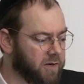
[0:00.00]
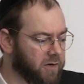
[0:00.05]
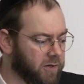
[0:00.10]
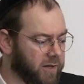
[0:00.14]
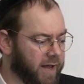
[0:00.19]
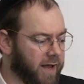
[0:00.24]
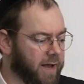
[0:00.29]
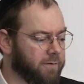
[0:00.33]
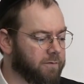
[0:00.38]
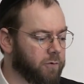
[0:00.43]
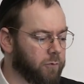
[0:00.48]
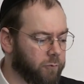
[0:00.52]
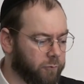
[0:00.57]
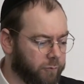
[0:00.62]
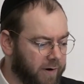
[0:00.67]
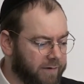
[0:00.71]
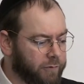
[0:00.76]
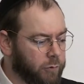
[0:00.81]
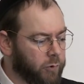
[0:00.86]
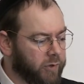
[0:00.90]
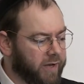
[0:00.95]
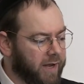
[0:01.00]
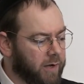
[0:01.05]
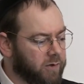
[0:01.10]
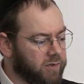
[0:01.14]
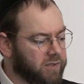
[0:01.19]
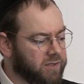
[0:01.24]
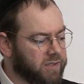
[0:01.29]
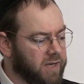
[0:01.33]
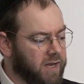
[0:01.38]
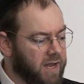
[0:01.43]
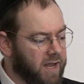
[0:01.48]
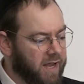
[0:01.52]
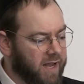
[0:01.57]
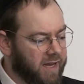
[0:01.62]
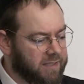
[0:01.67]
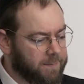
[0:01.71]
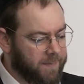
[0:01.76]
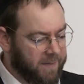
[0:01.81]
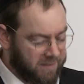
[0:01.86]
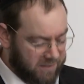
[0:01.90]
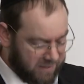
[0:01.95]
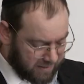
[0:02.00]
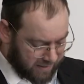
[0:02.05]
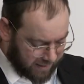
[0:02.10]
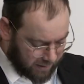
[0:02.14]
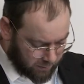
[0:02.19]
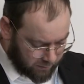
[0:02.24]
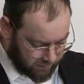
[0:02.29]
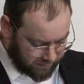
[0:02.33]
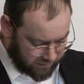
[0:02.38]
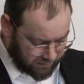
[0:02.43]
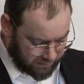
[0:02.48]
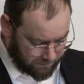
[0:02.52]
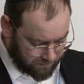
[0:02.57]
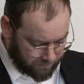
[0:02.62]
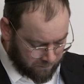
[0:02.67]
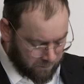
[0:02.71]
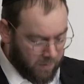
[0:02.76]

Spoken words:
You'll have revenue accounts, expense accounts,